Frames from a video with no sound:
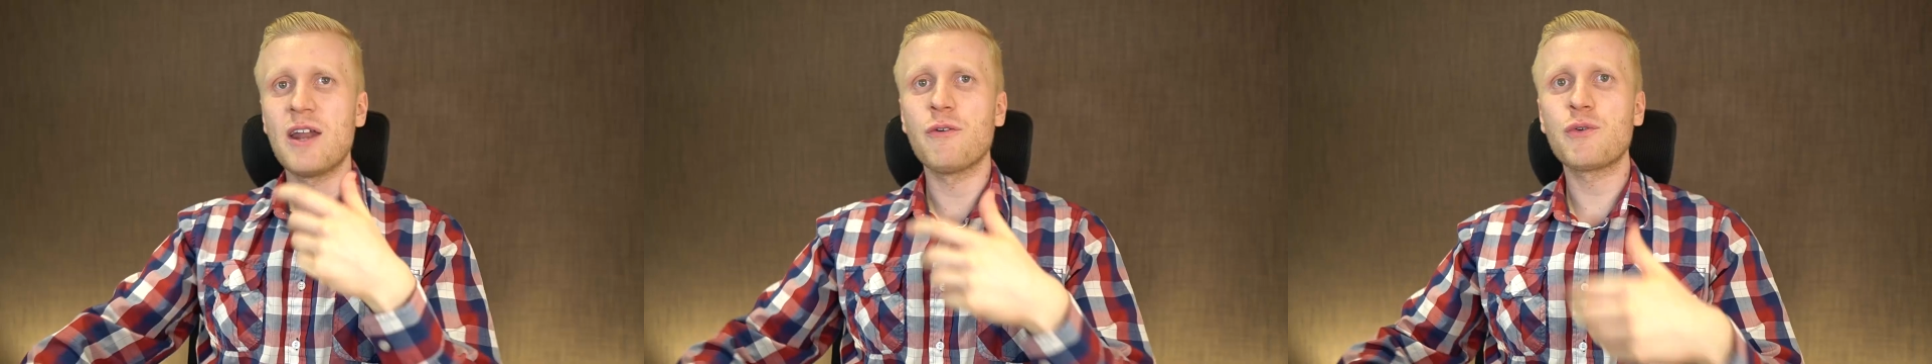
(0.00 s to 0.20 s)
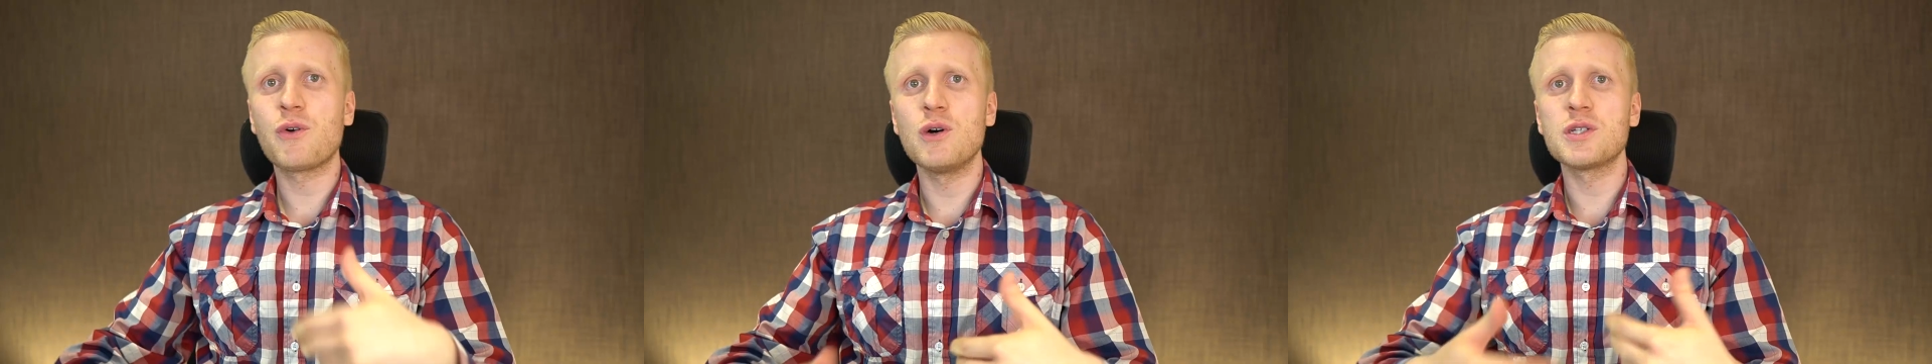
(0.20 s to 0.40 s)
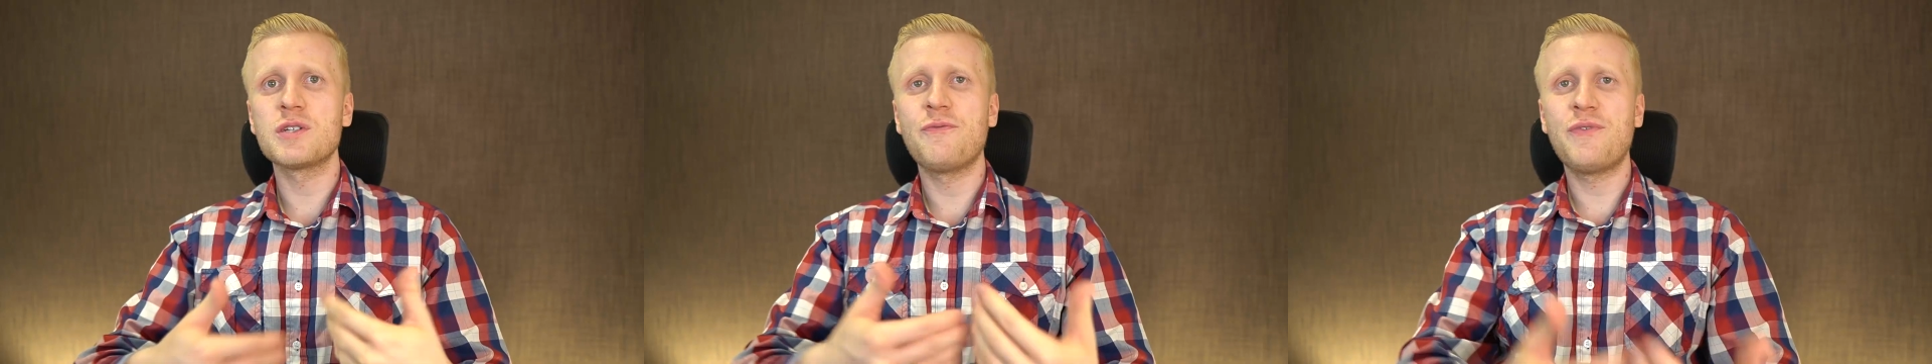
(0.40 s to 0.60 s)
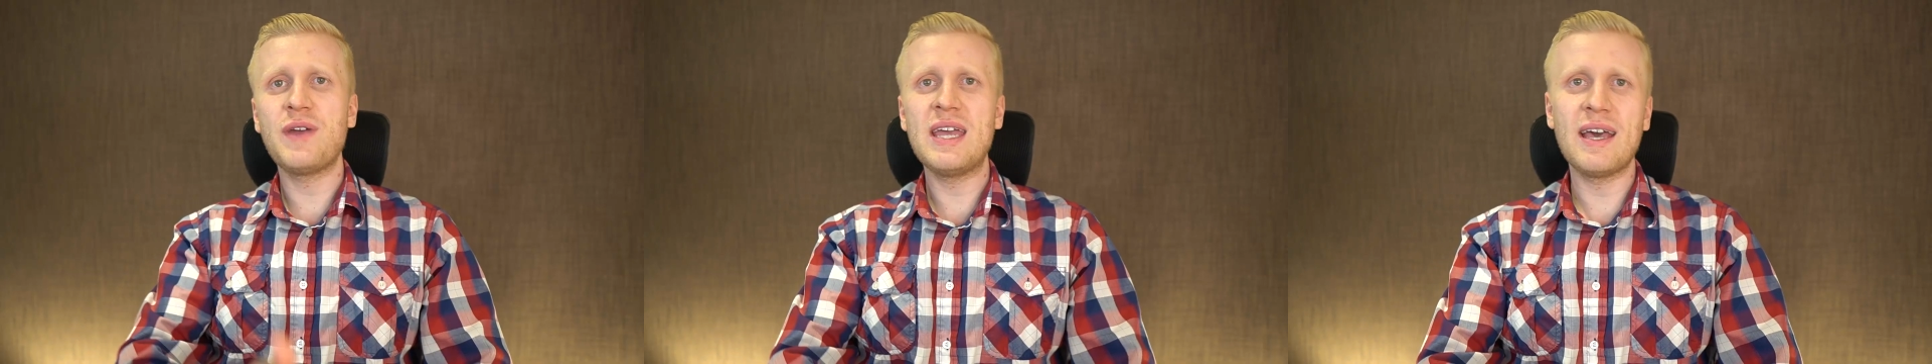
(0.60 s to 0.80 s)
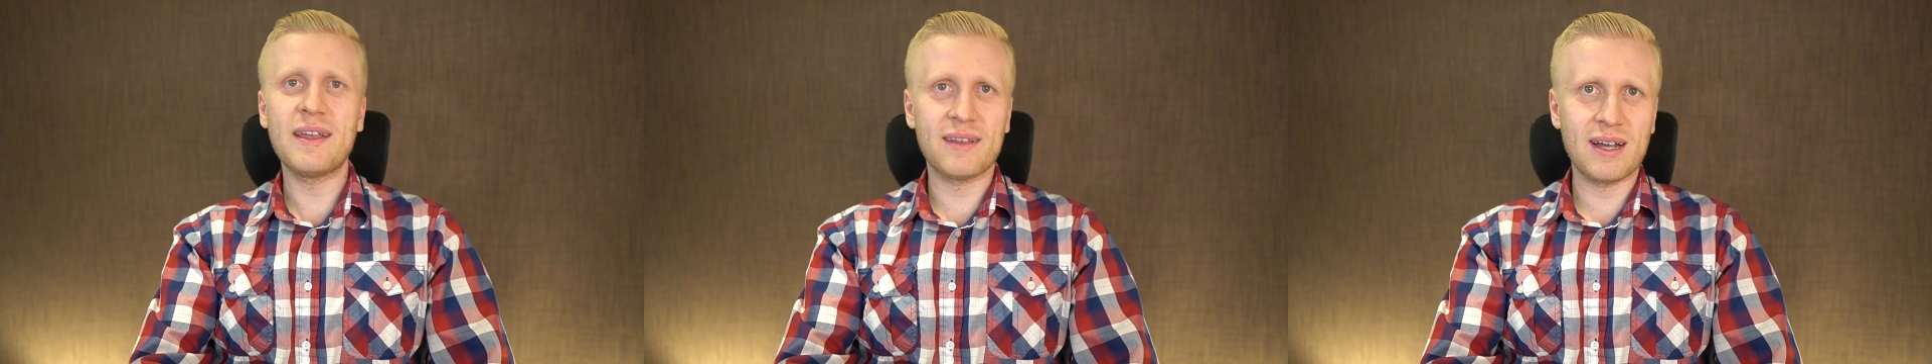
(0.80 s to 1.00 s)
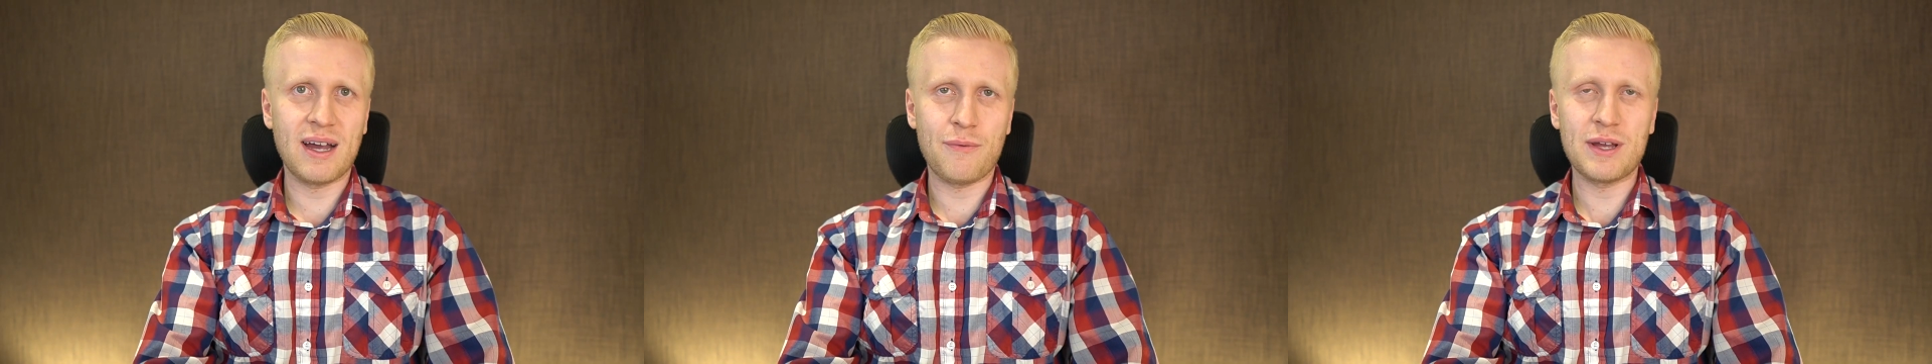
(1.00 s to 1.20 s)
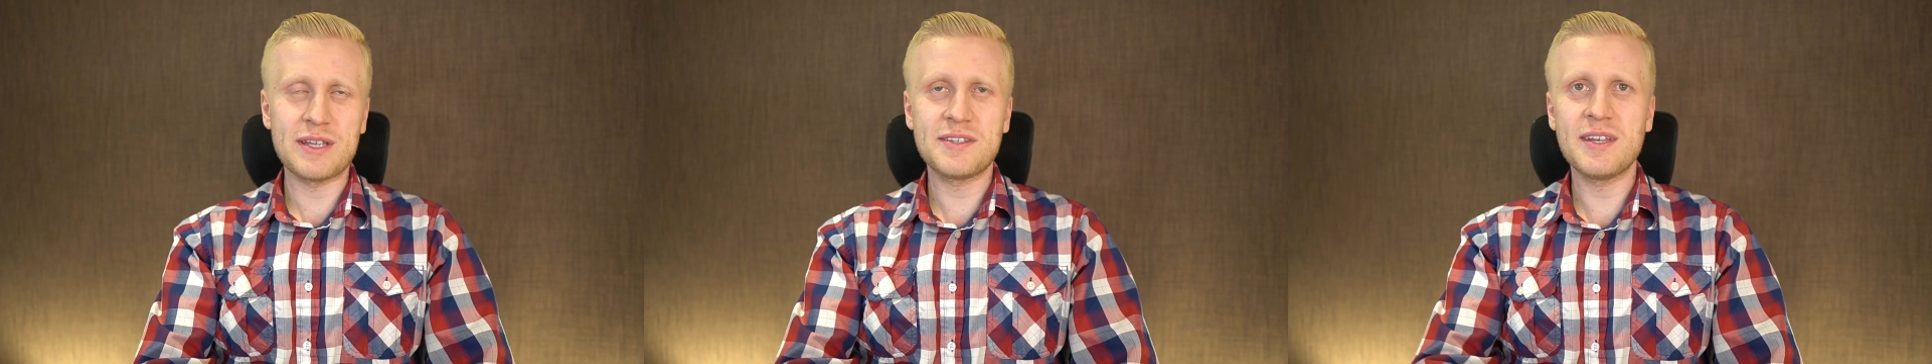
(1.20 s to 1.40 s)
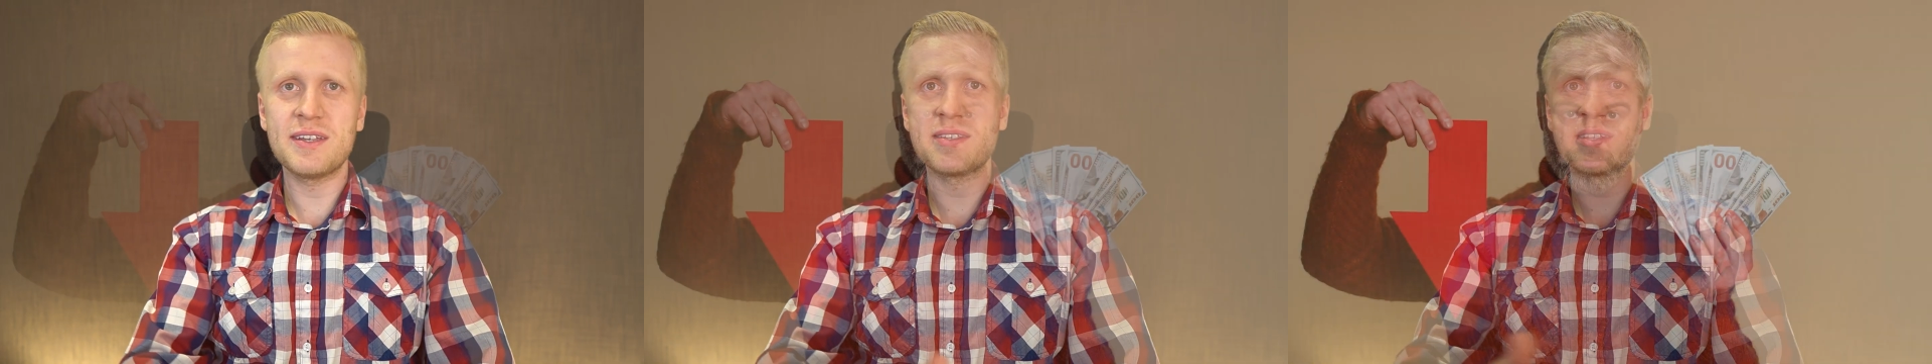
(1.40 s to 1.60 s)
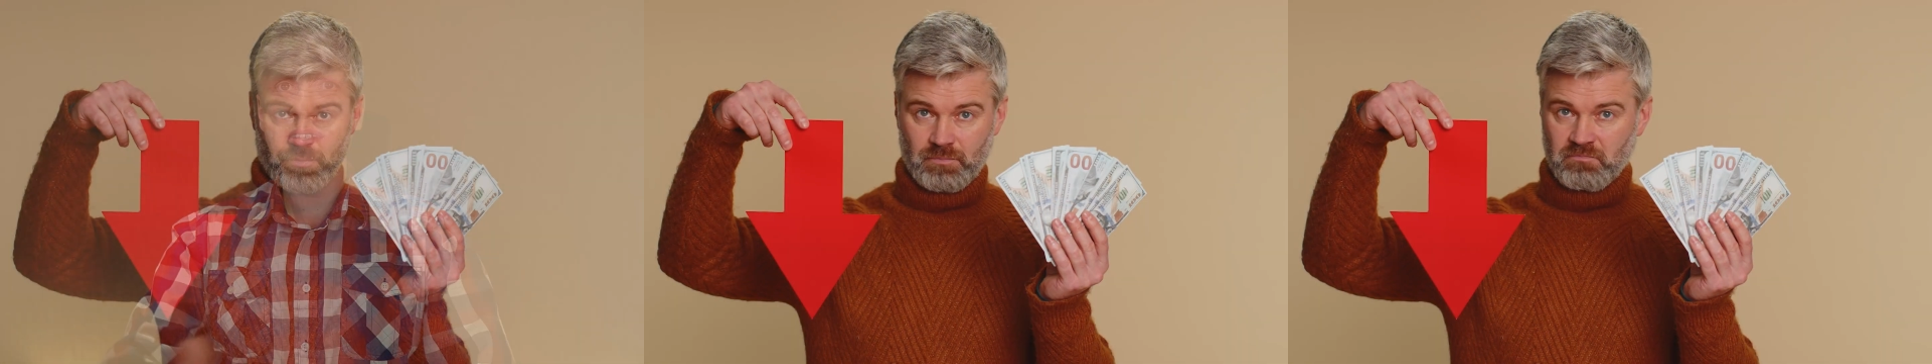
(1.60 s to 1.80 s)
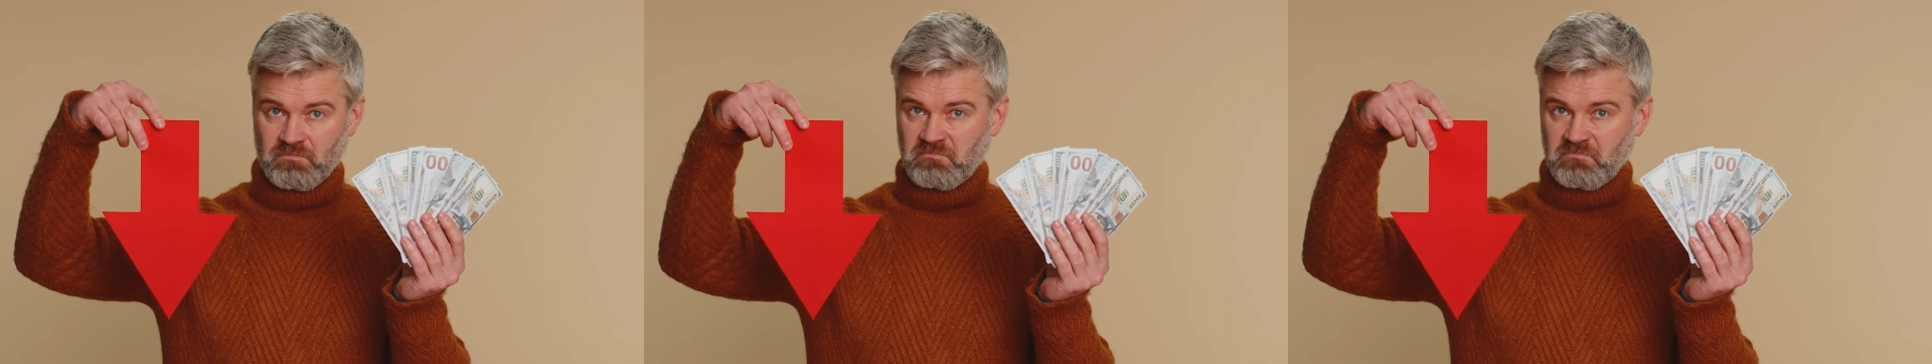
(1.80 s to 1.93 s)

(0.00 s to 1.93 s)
And of course, fiat currencies such as